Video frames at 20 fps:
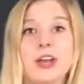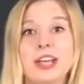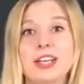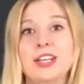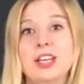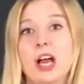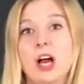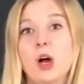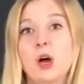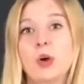Okay,
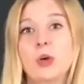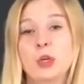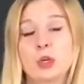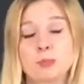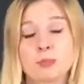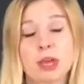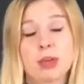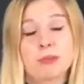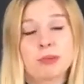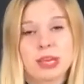now
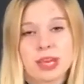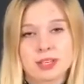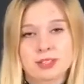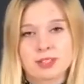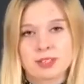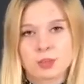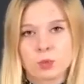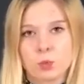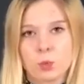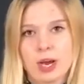you may be
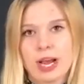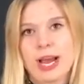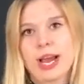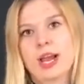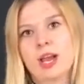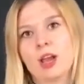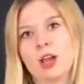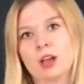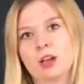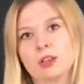asking,
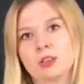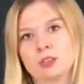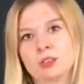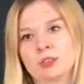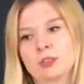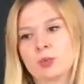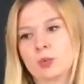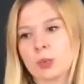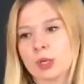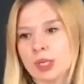why
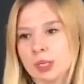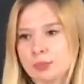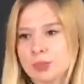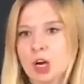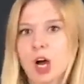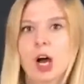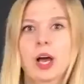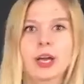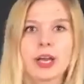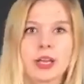do we keep
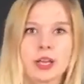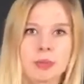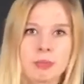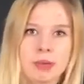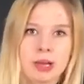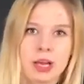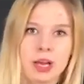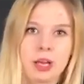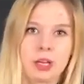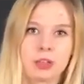talking
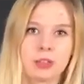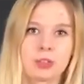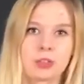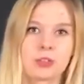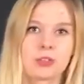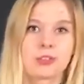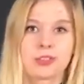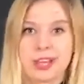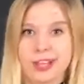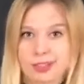
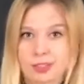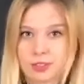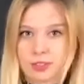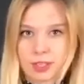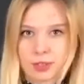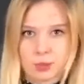about cells?